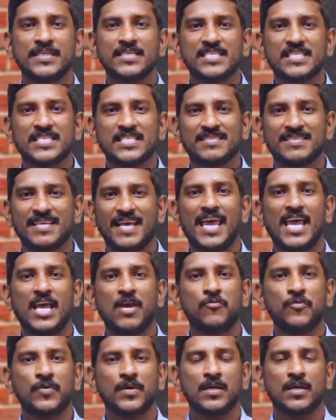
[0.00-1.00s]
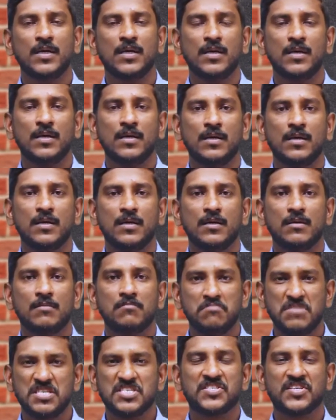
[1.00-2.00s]
save
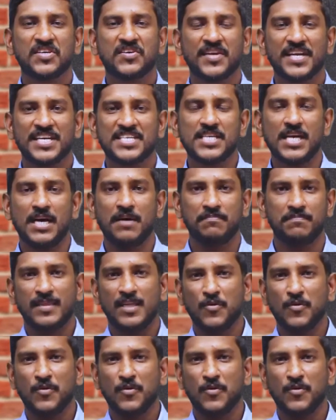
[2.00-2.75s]
Mr. Gresham.